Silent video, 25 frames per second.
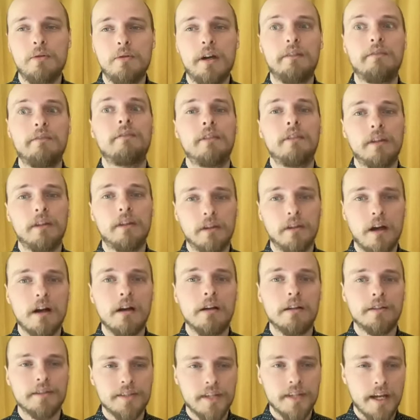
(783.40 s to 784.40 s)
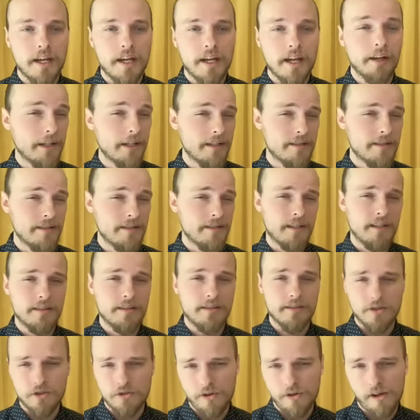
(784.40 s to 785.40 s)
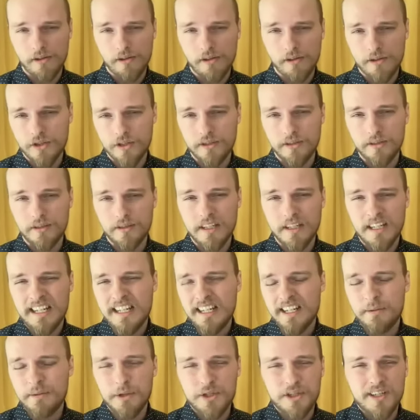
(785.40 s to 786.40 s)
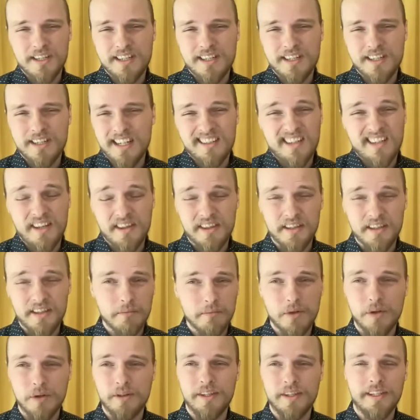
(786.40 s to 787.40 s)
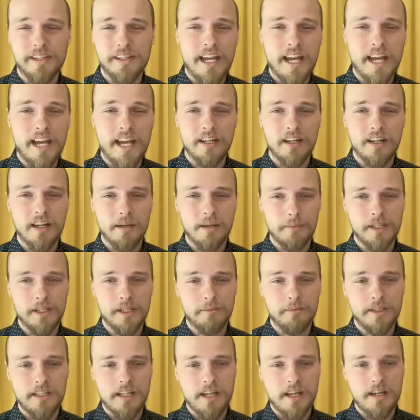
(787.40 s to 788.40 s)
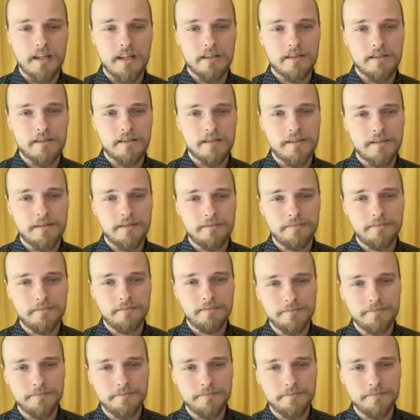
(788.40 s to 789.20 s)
on long tirades against astrology, which contain nothing more than ad hominem attacks.